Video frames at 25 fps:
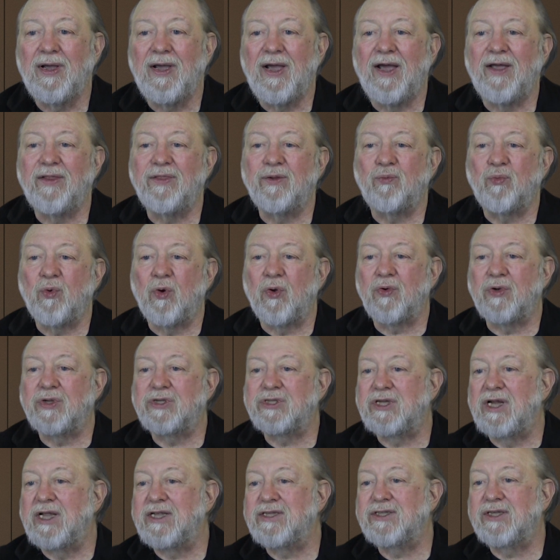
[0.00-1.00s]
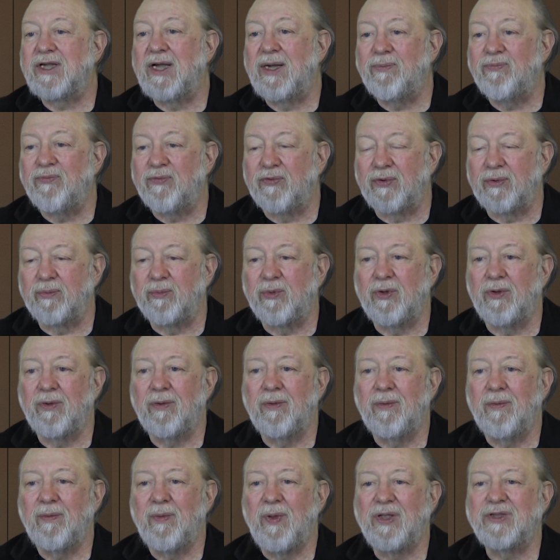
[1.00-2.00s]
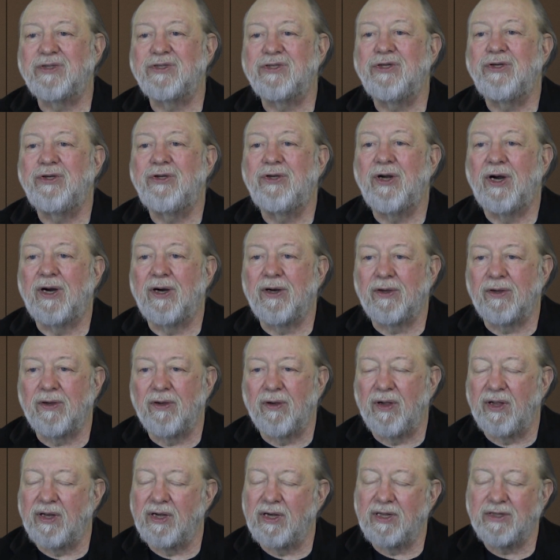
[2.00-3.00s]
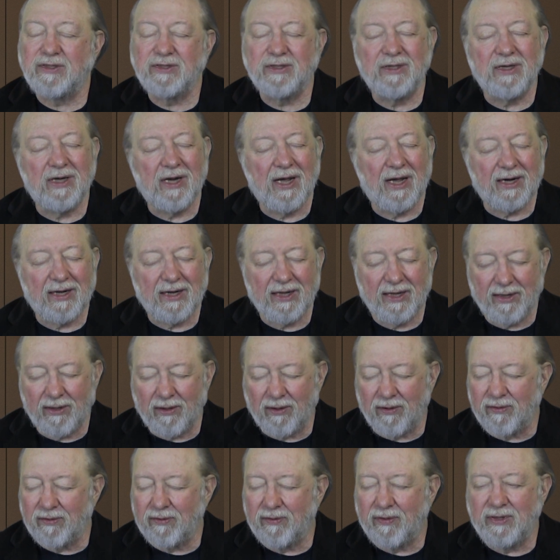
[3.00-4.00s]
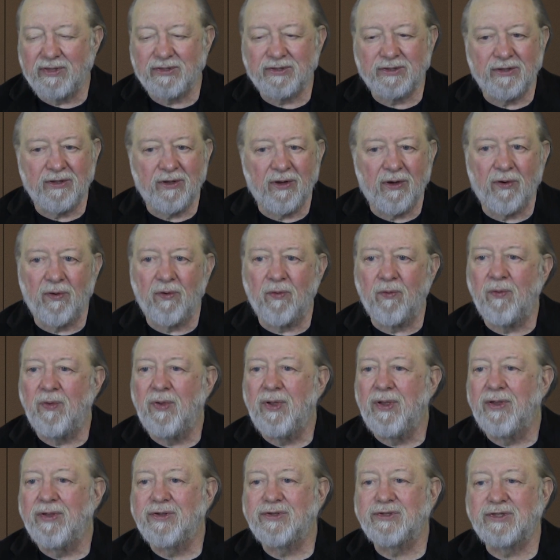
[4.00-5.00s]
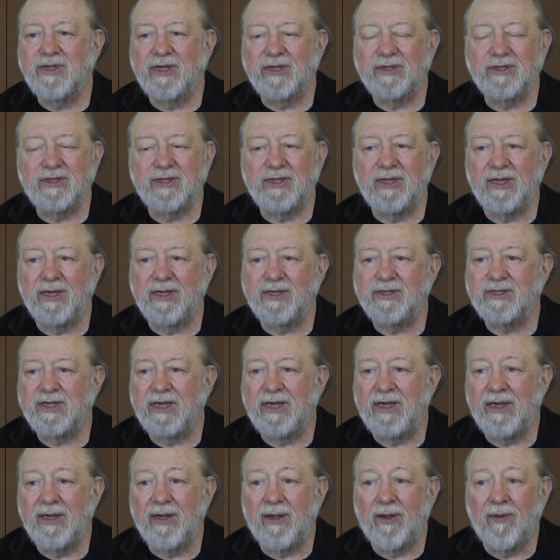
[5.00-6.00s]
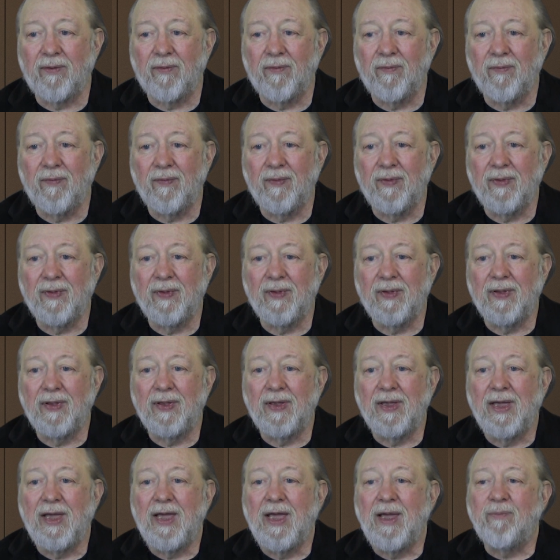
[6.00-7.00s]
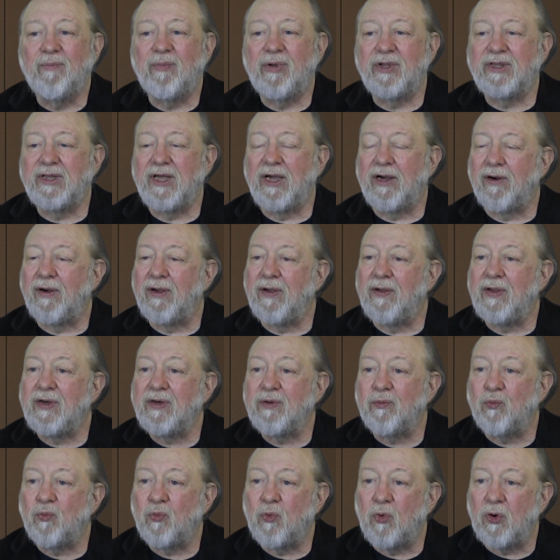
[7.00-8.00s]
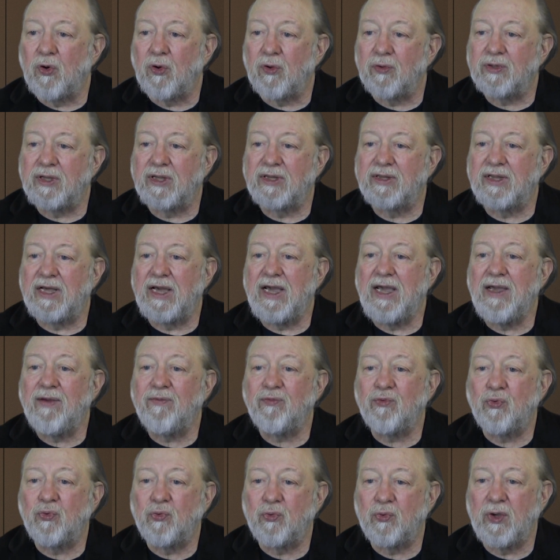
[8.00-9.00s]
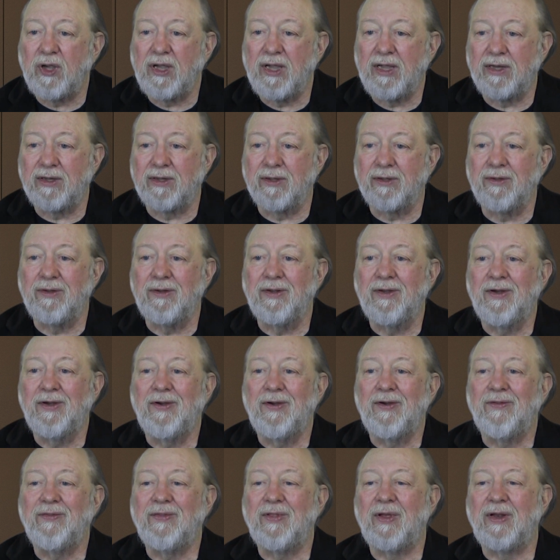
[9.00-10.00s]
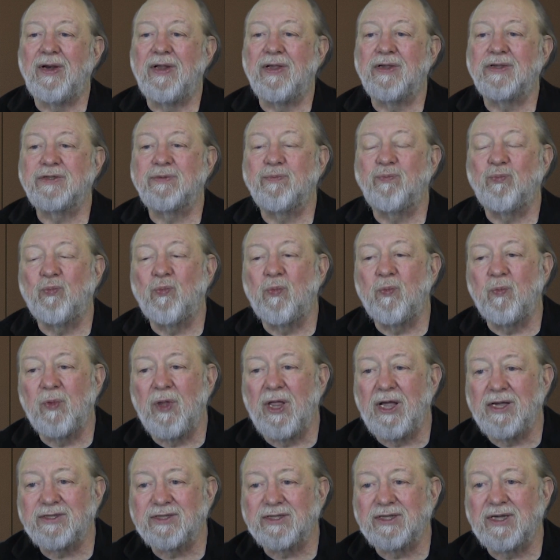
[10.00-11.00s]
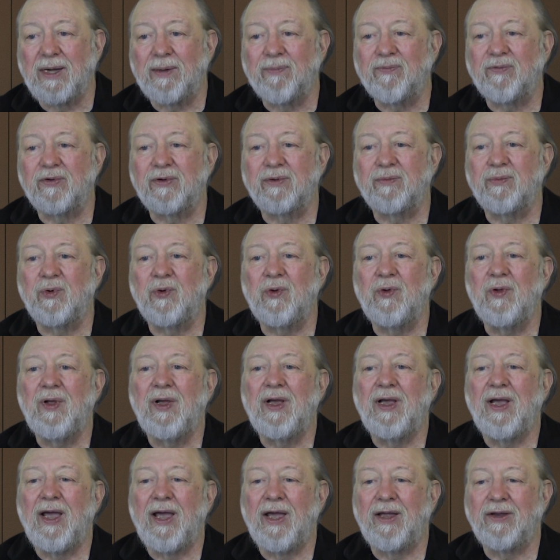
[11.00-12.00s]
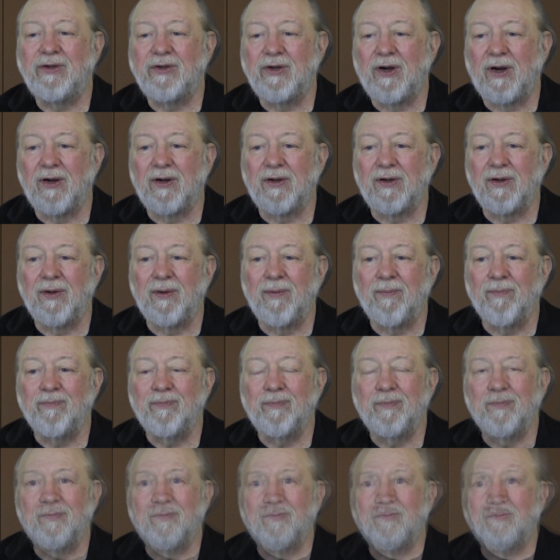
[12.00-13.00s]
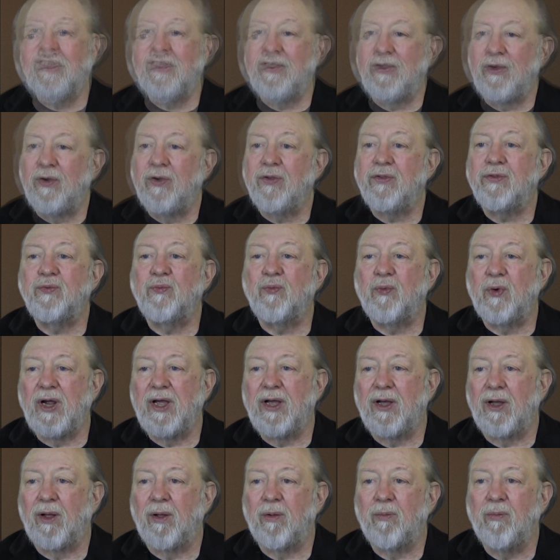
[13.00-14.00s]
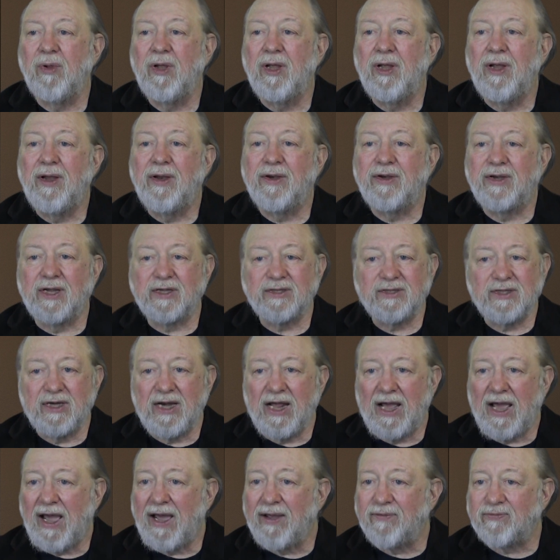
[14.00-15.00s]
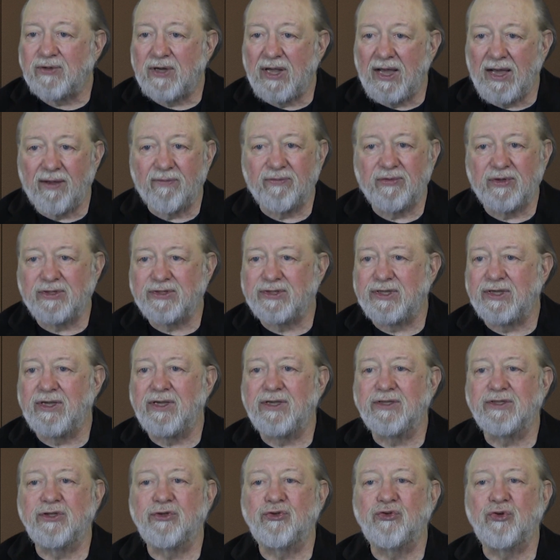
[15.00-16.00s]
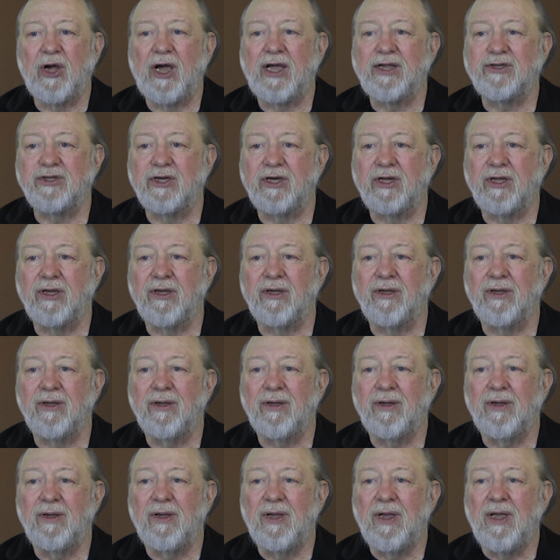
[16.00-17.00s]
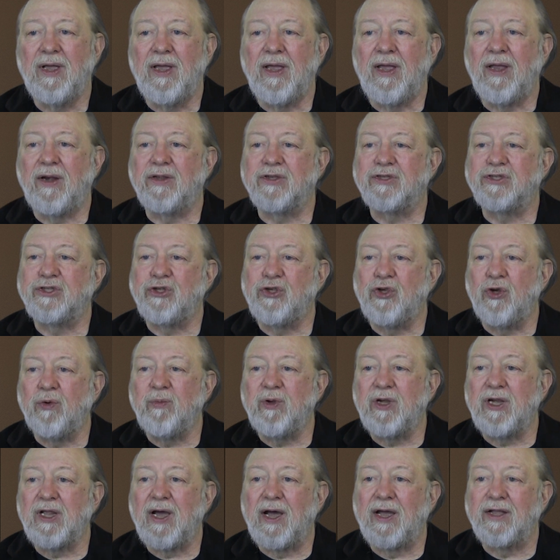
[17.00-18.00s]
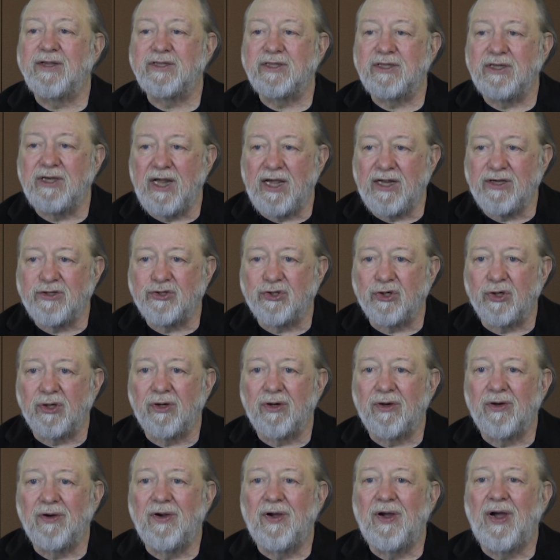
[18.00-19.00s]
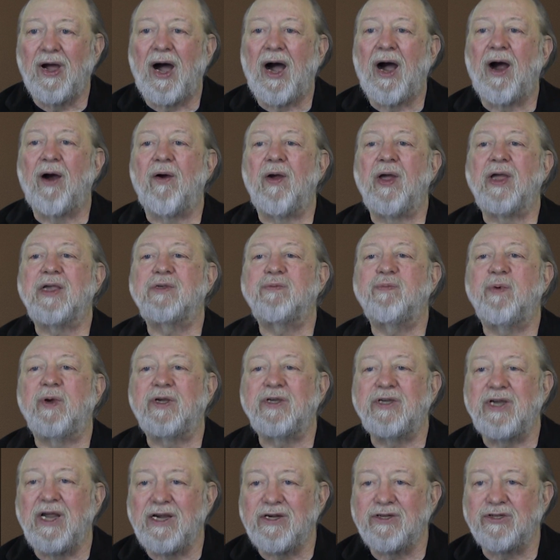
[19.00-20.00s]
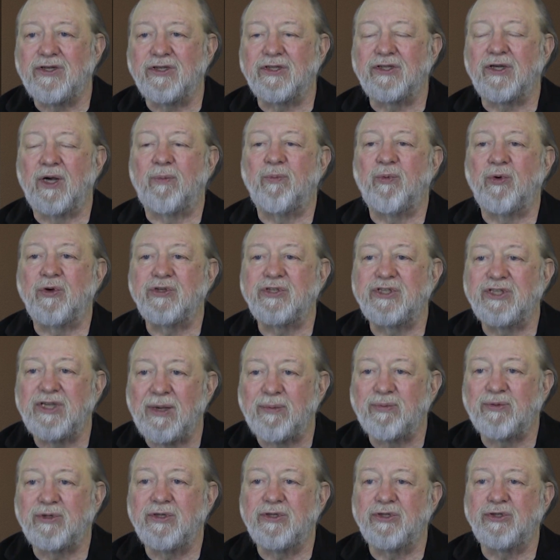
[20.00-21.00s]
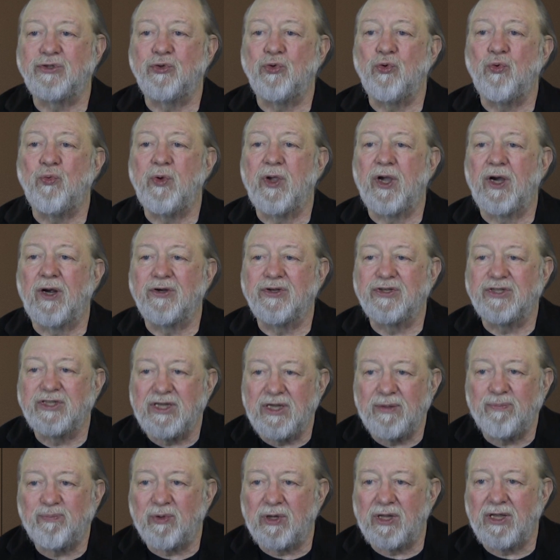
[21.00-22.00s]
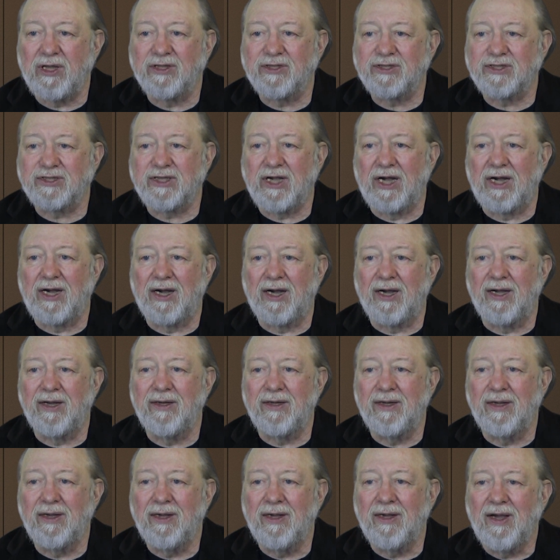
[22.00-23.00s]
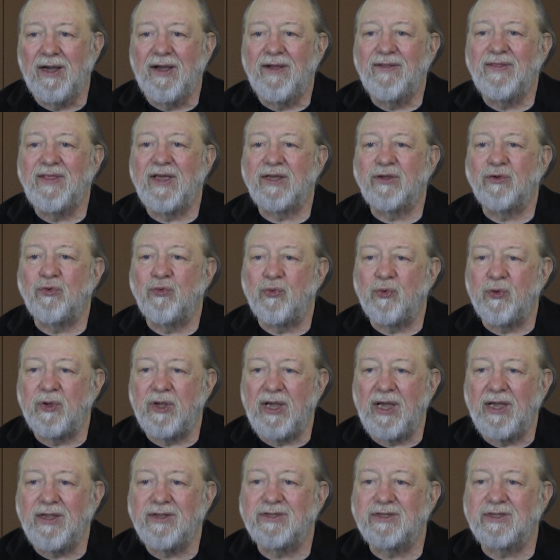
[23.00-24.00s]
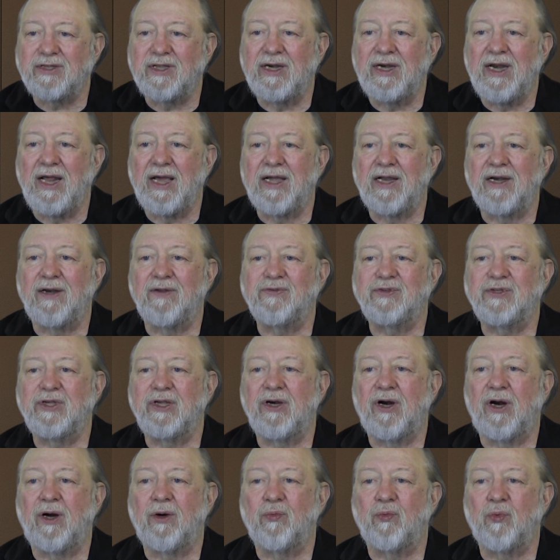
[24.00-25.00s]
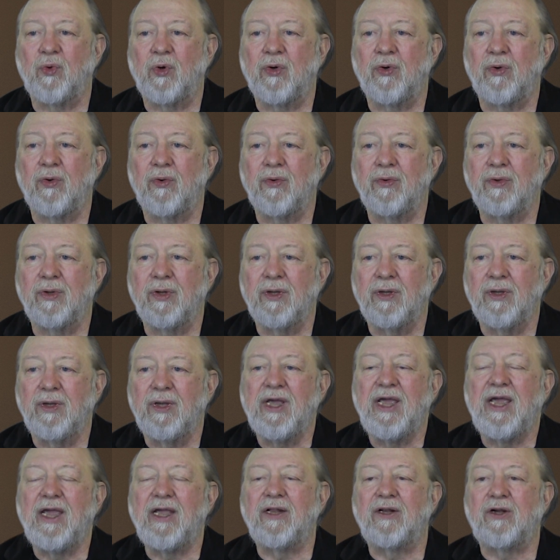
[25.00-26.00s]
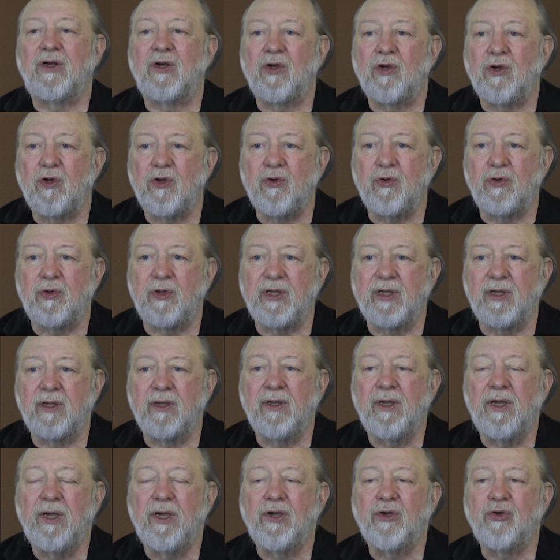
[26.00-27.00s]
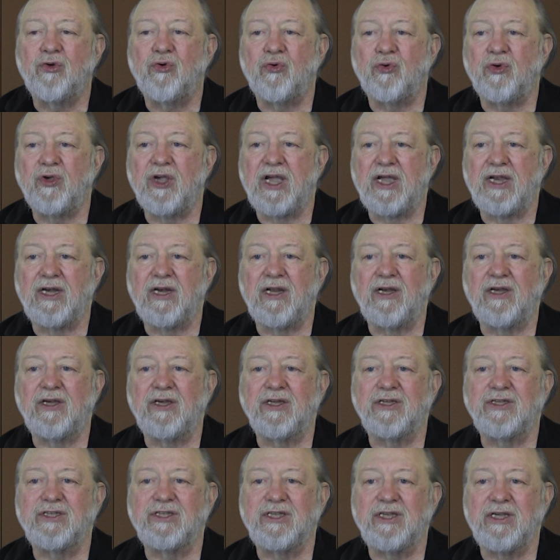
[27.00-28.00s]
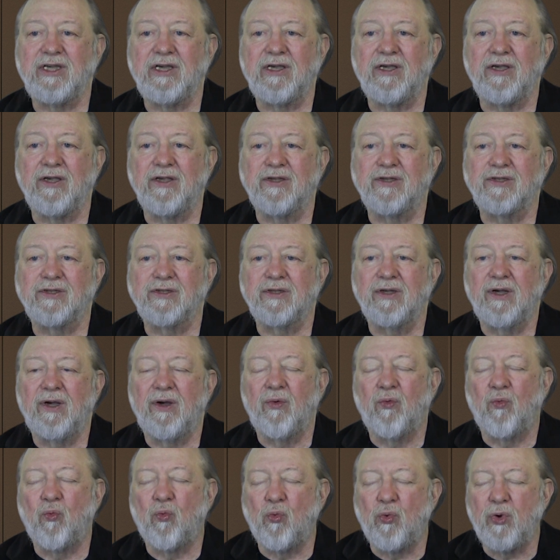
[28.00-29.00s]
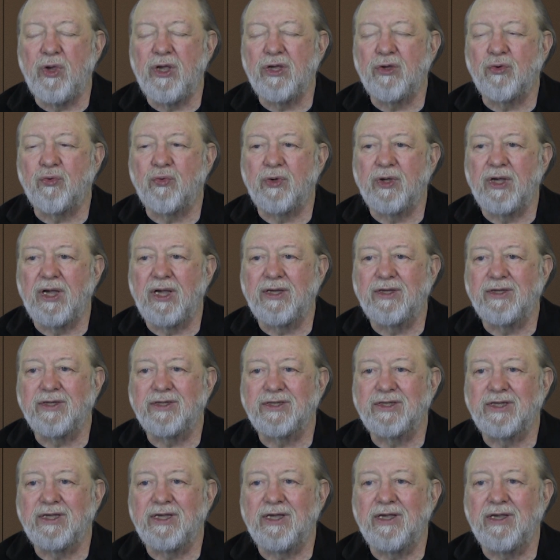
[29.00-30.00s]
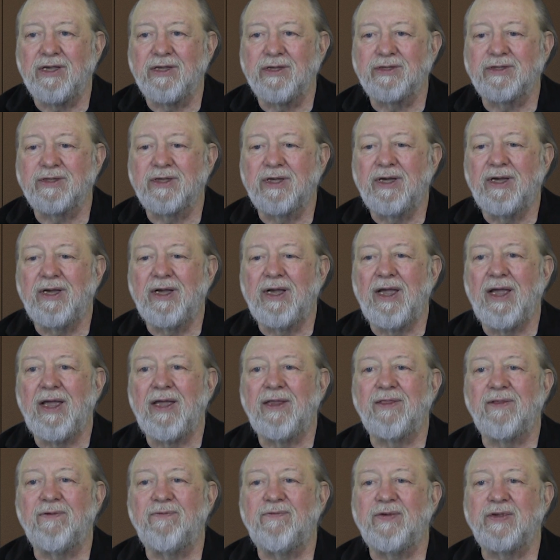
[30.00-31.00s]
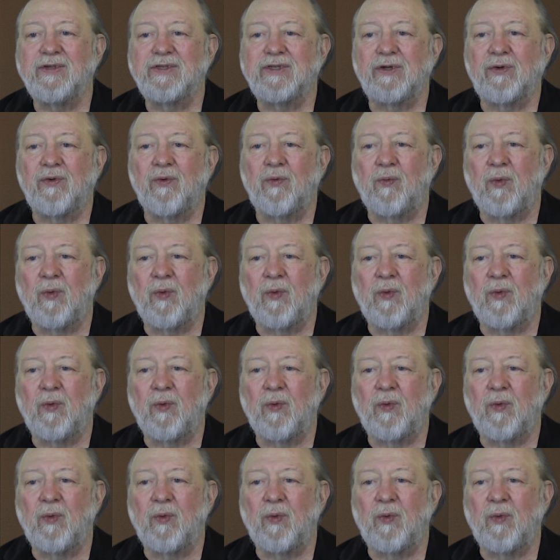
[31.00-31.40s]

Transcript: and the world is less comfortable. It's darker. It is not a hell. There is no such thing as a hell. But they are in a world that they have created that is less comfortable and darker. The earth realm doesn't have to have disease and tragedy. It is humankind's nature, our expectations, our perceptions, who we are deeply inside, that creates the negatives in our world, including creating disease. We create disease in the physical